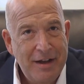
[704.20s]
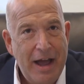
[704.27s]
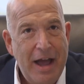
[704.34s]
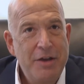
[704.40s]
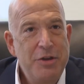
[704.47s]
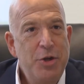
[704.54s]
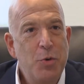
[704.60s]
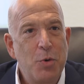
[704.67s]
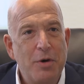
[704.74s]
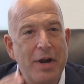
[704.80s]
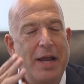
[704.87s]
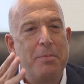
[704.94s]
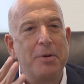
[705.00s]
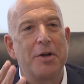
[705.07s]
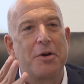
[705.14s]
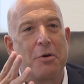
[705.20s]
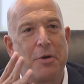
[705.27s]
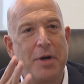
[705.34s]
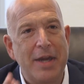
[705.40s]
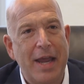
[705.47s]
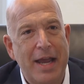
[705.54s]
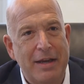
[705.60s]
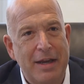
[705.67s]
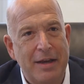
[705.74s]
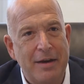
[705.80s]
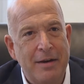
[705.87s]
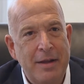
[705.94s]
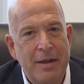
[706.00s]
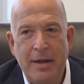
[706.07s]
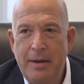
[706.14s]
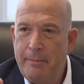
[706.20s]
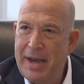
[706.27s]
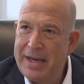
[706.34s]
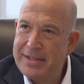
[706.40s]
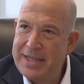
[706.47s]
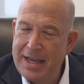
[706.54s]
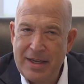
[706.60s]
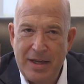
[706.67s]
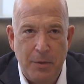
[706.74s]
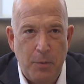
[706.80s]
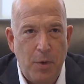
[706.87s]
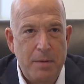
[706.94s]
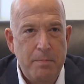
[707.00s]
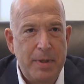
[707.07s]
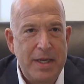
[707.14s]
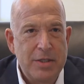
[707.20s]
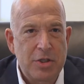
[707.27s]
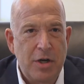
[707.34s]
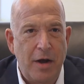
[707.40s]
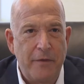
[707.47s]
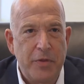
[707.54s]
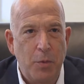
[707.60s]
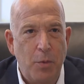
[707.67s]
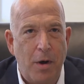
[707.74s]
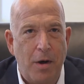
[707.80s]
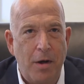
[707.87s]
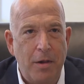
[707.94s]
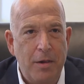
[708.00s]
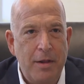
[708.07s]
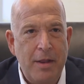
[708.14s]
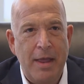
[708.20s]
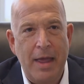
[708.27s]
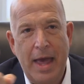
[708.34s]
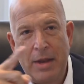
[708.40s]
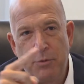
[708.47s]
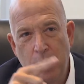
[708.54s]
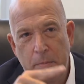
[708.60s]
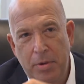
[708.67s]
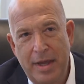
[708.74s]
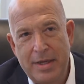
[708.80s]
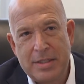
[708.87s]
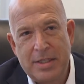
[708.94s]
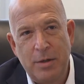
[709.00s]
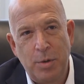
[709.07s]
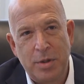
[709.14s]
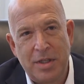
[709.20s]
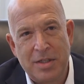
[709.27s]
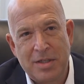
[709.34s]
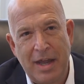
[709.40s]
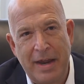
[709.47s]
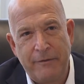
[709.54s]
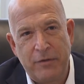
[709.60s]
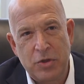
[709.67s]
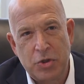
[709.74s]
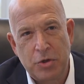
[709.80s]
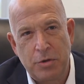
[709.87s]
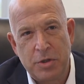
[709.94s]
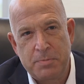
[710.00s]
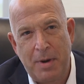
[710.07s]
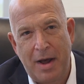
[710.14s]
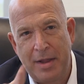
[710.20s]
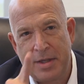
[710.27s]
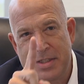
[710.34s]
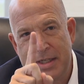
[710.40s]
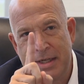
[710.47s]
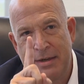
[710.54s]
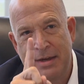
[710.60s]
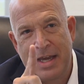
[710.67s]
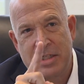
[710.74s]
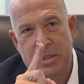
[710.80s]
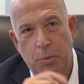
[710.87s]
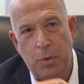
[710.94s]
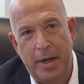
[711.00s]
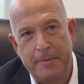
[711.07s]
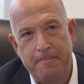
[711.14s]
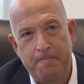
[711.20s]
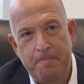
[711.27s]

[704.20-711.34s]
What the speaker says: And you were able to create it by taking one piece off the wall and replacing it with this life insurance policy. And guess what?